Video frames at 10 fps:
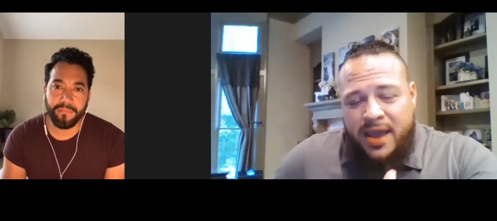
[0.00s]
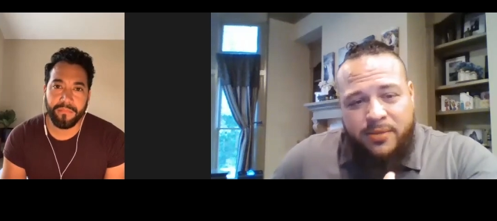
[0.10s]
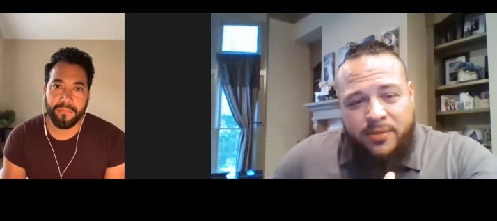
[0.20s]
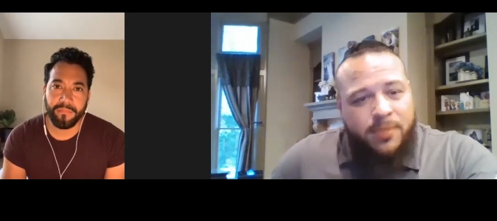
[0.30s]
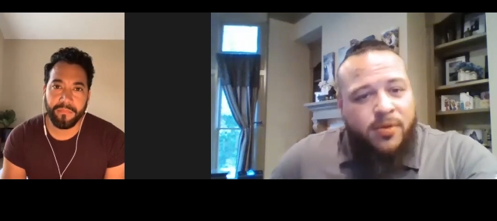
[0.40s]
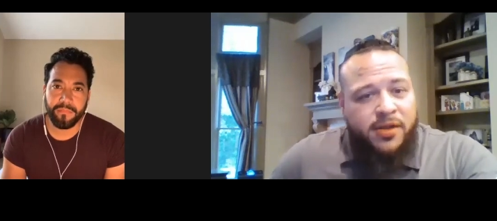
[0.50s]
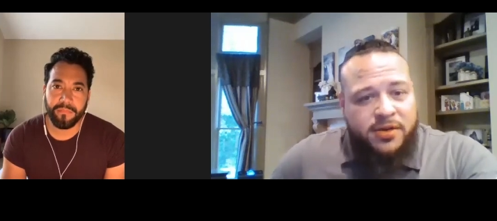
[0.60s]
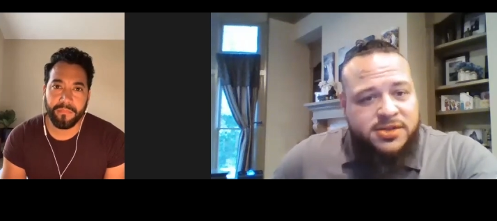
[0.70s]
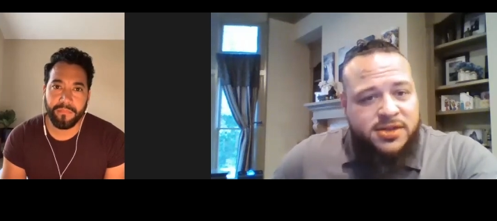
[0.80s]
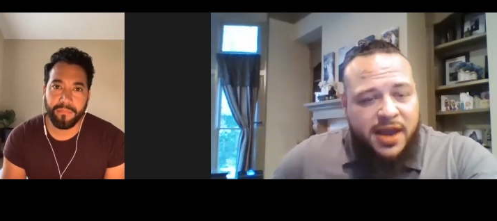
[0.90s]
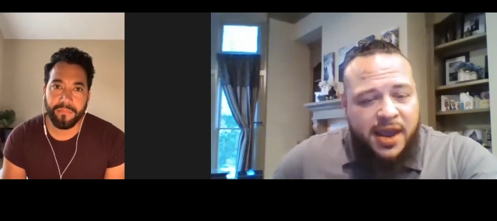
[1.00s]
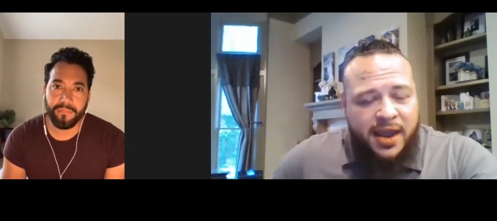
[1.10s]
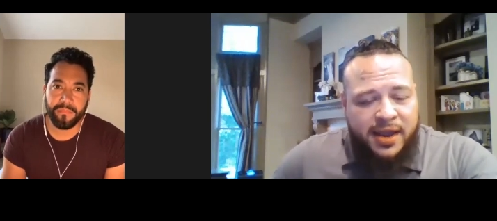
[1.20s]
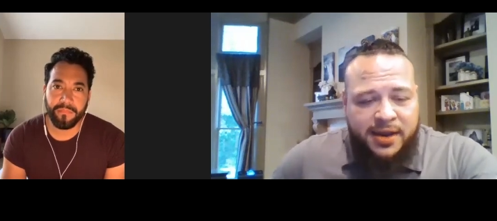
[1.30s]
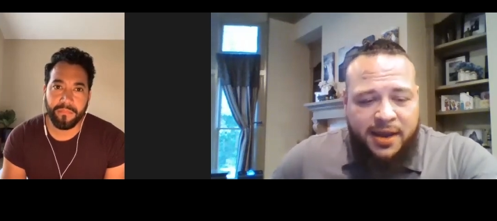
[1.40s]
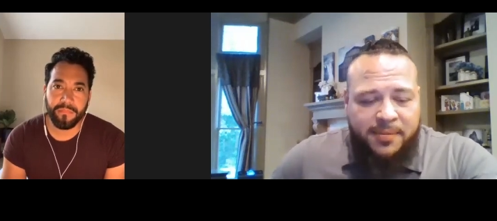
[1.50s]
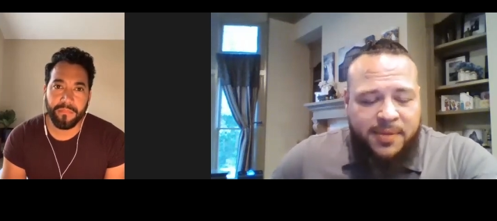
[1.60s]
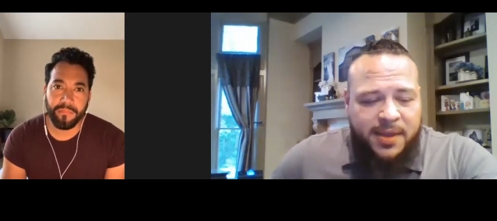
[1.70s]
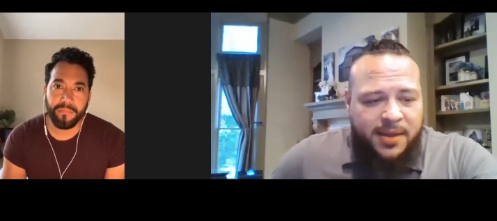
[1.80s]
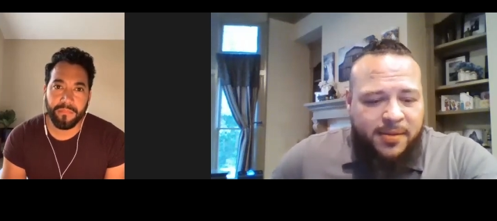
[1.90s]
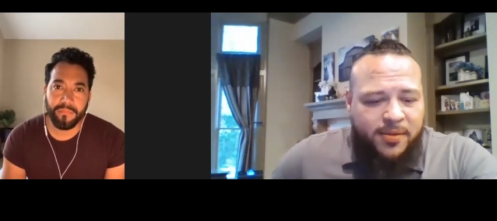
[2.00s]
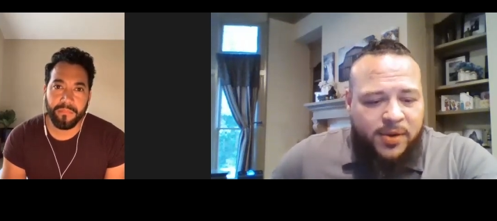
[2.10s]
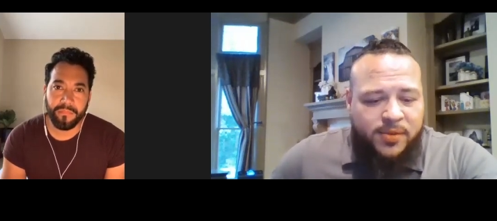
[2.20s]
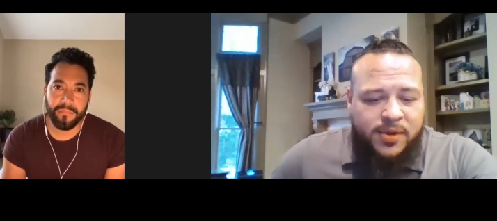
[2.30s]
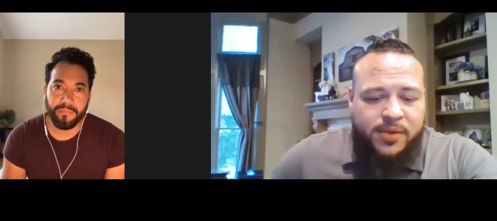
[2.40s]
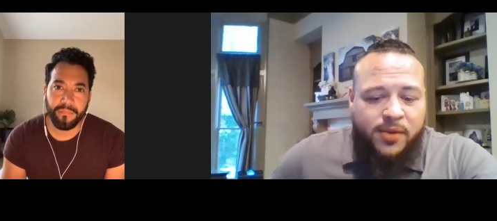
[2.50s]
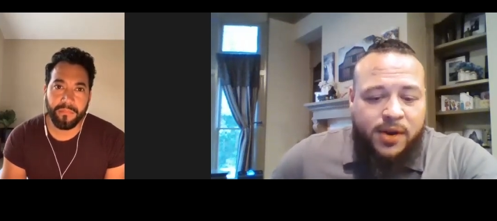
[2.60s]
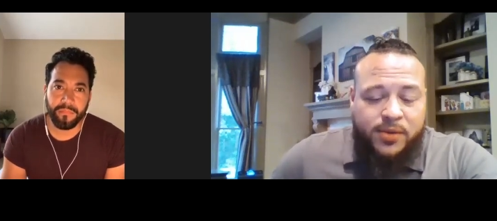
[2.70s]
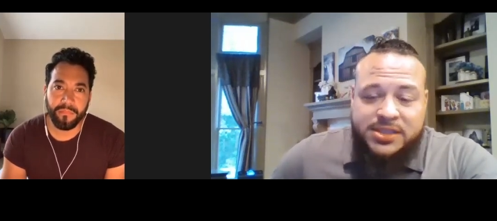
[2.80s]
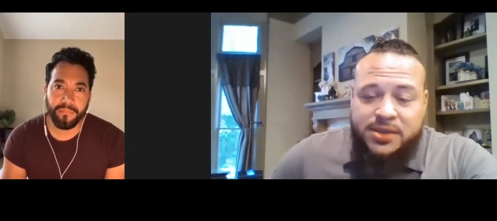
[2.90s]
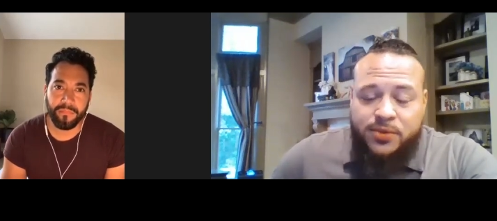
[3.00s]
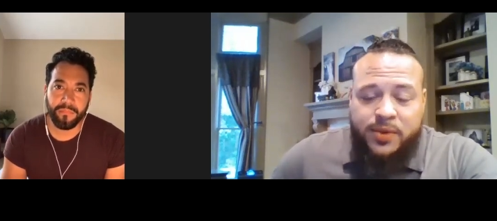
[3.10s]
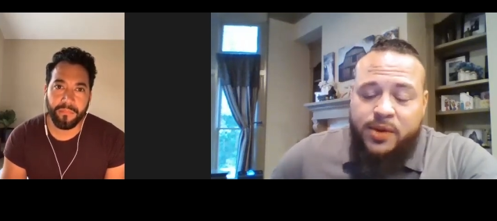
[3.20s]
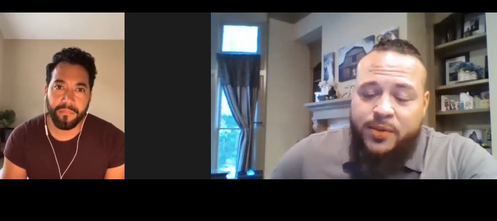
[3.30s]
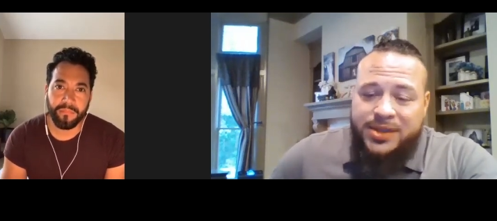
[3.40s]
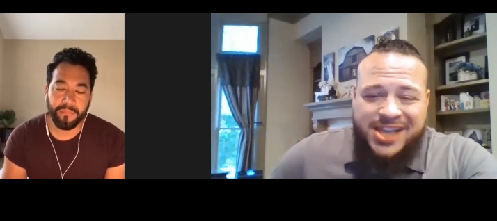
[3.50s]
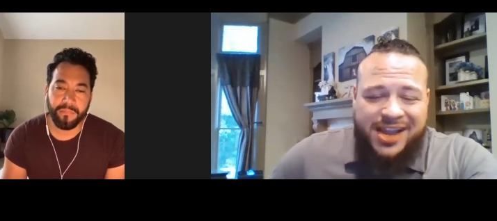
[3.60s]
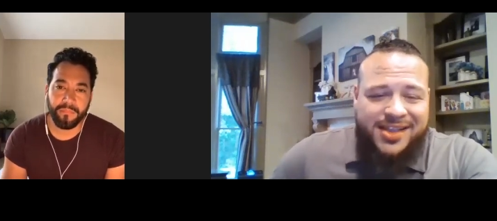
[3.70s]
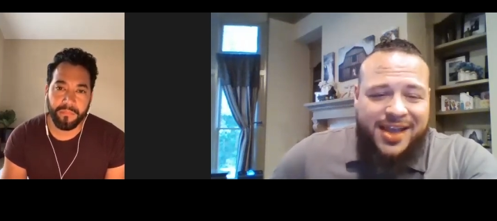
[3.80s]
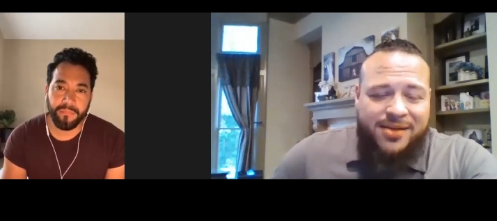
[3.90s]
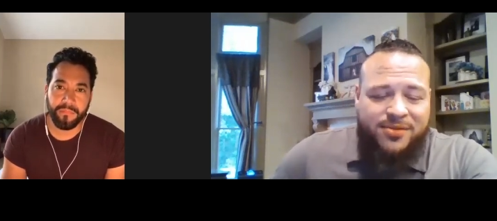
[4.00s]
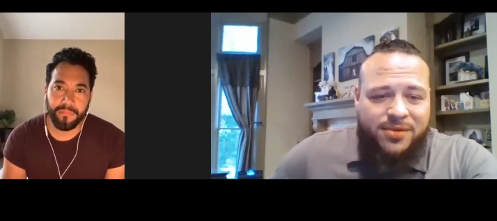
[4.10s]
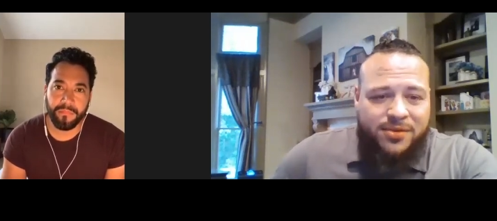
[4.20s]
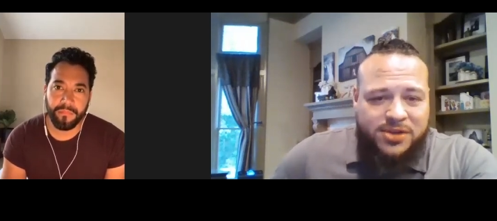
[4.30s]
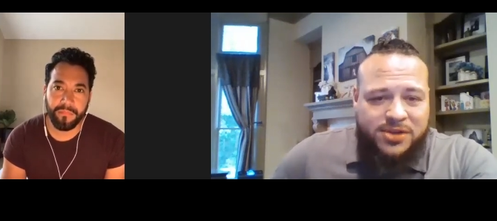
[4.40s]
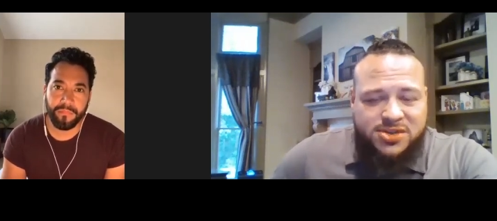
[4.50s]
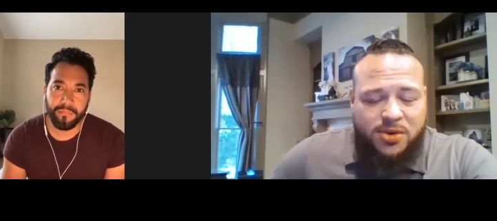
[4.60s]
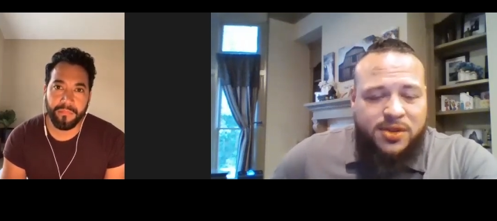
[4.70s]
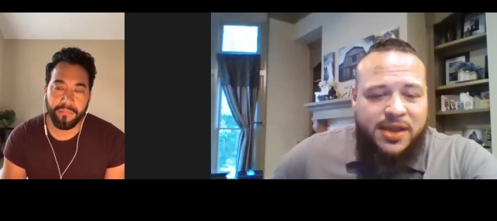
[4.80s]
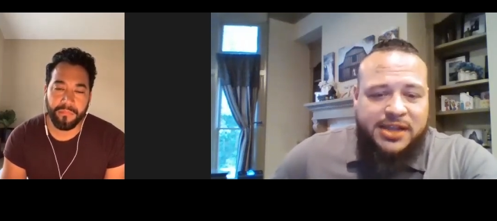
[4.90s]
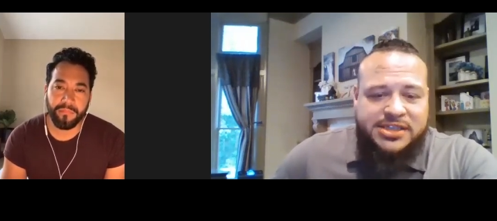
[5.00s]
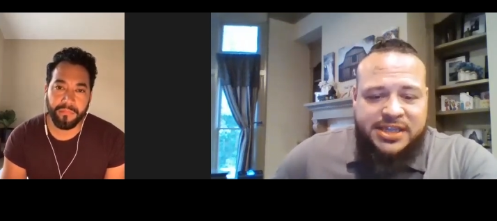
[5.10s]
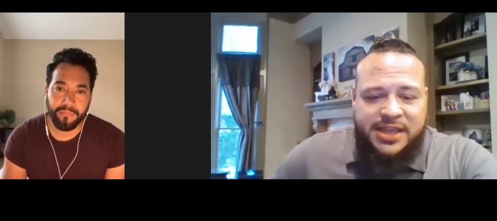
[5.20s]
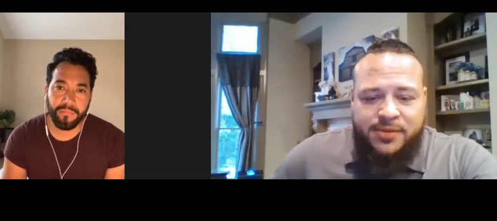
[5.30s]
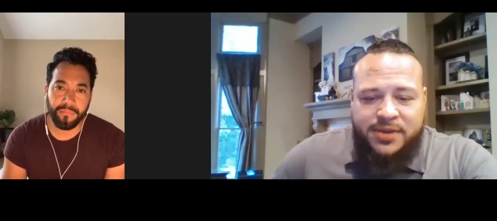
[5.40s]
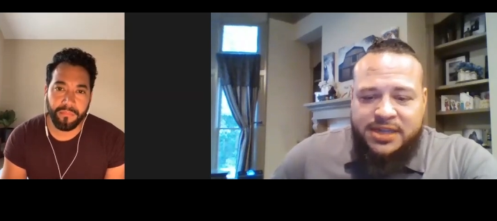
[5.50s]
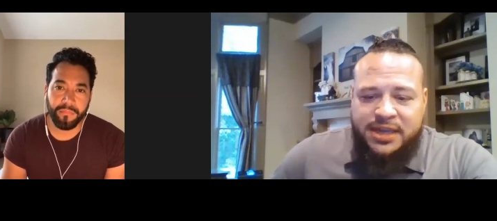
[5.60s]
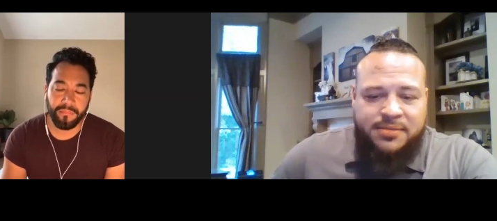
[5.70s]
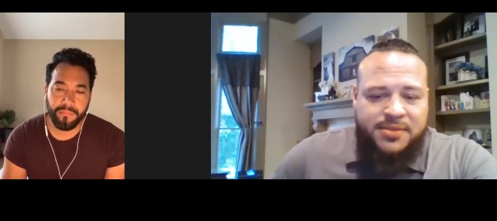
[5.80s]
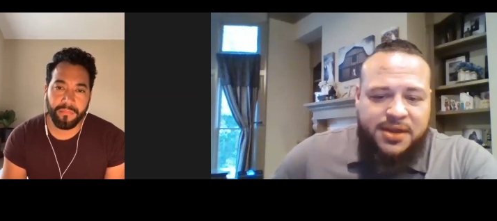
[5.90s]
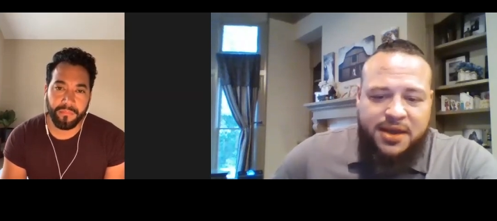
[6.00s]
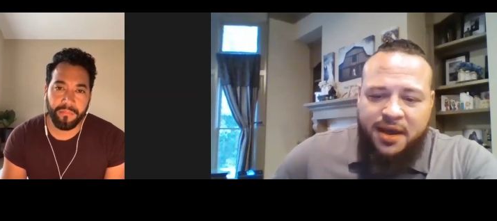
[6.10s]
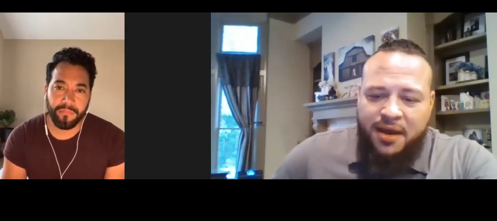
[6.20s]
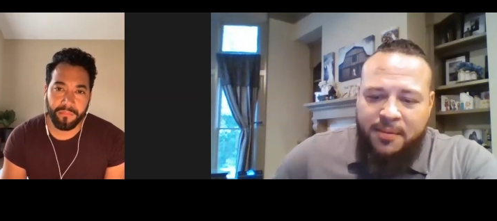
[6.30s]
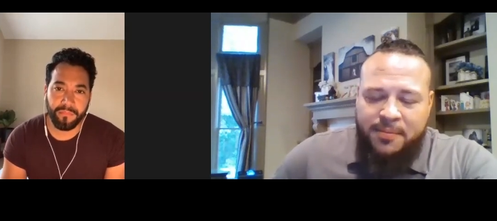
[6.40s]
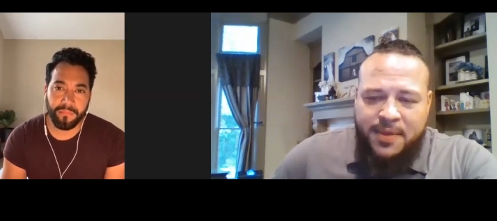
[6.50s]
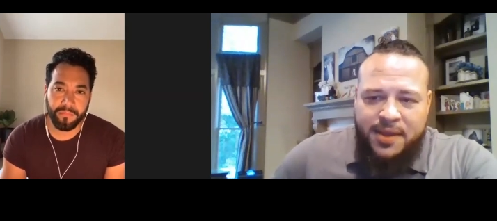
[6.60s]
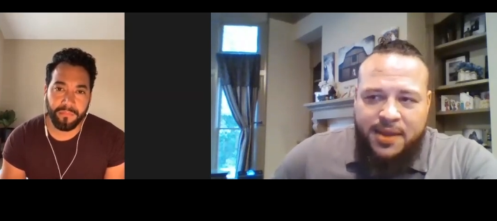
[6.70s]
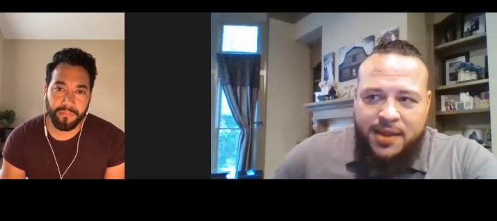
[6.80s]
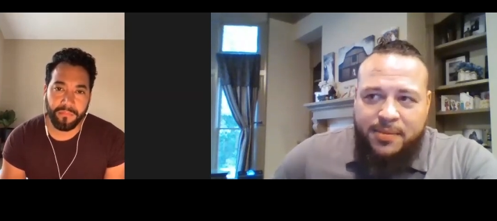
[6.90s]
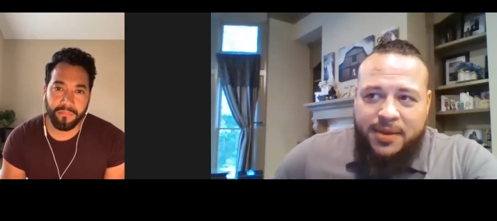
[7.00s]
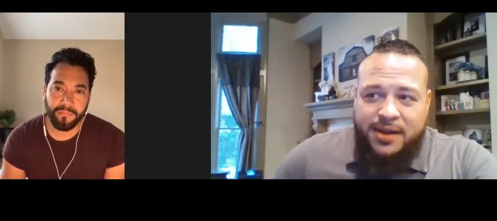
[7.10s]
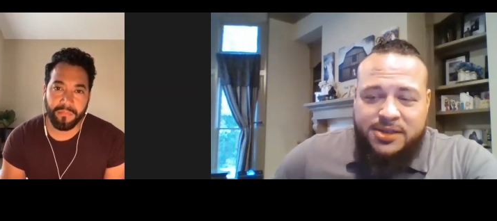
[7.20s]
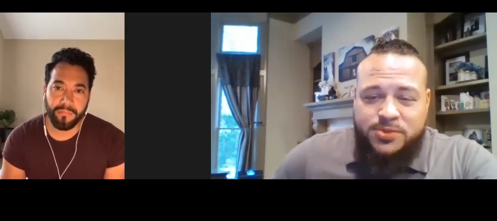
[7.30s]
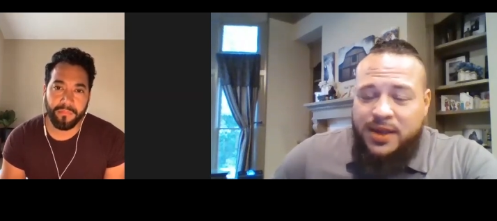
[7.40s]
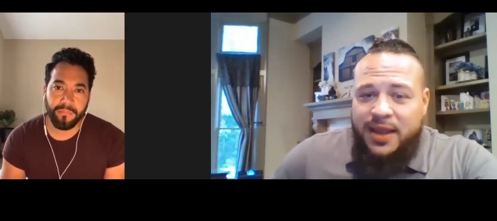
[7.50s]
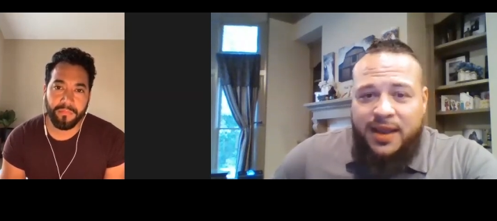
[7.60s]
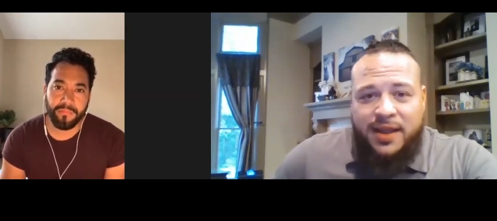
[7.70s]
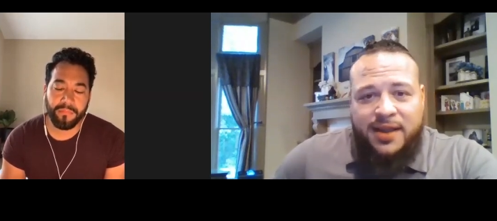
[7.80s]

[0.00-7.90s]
Speaker 1: and with their brothers. And um, we really want to re- we want to retake that, restore that, see that redeemed, um, because we need it.